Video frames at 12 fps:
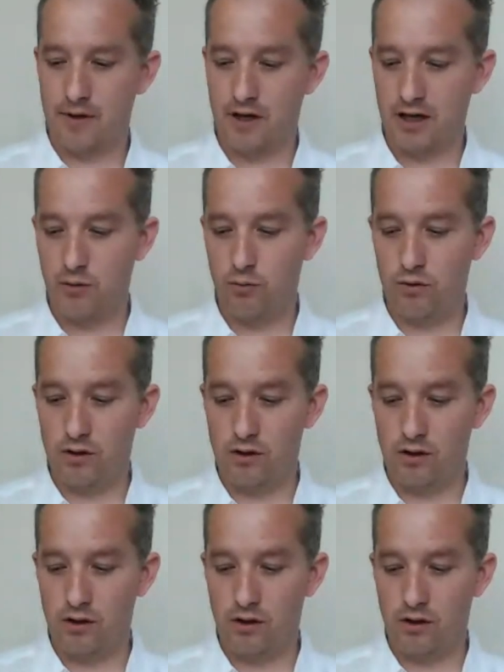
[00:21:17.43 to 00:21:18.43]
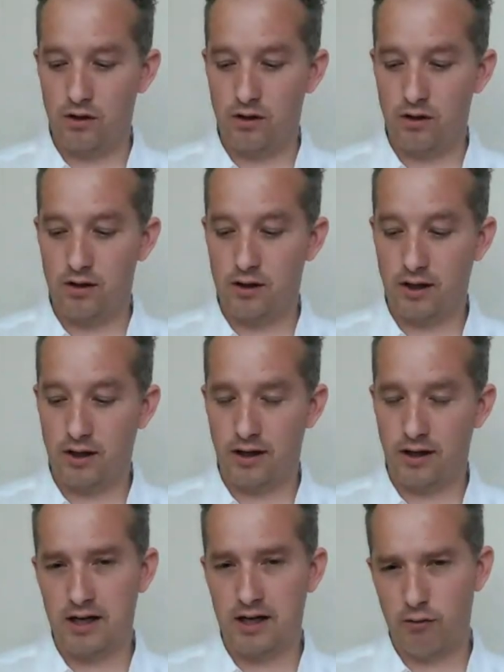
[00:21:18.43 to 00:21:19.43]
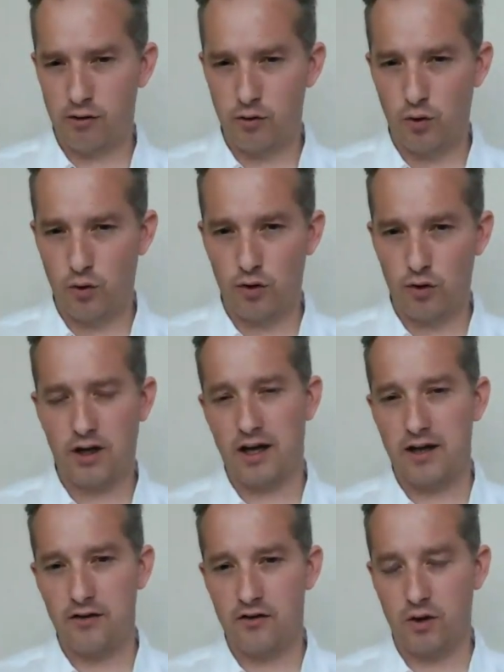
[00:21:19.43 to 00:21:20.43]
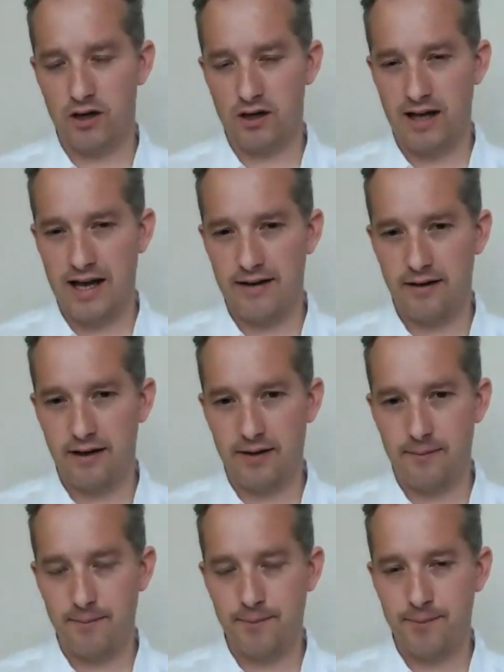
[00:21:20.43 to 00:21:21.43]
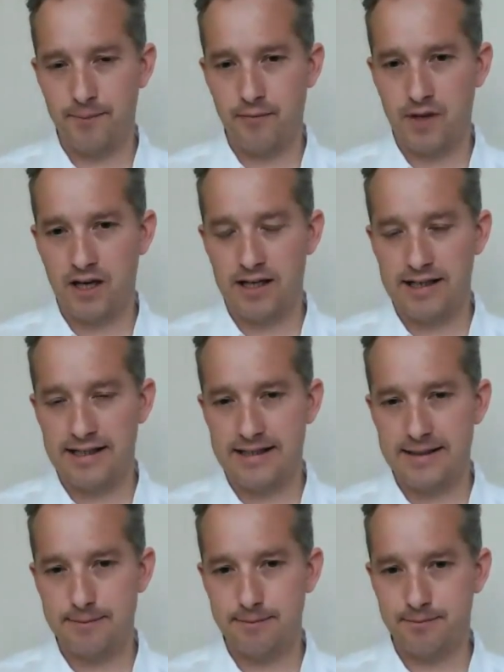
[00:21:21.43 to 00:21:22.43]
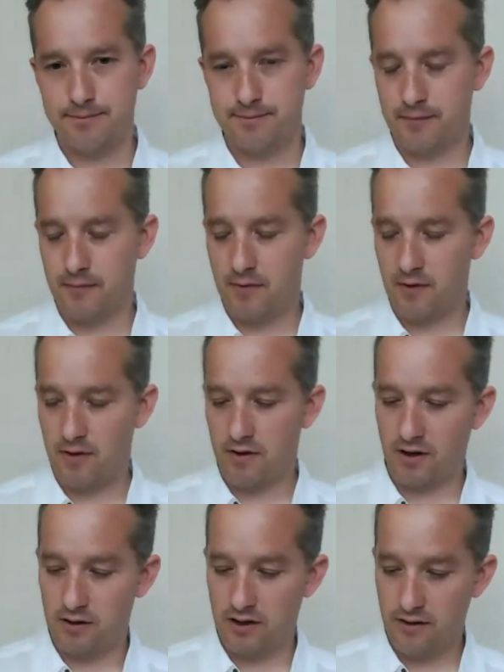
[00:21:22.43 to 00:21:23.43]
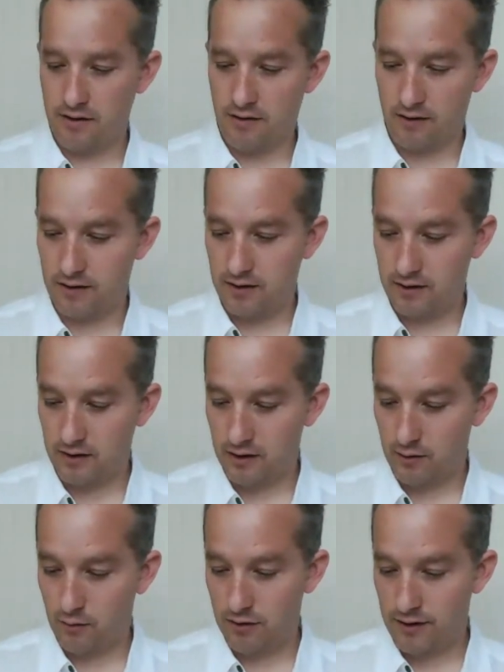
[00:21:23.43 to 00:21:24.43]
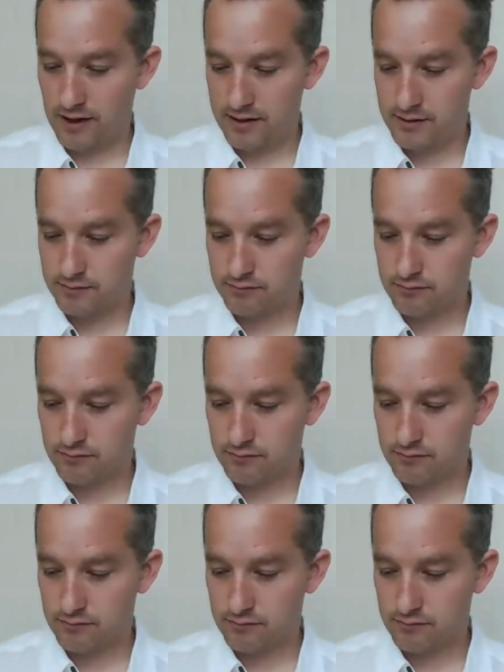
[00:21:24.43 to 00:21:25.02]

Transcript: I will click record and do a little ending. So let's go with that.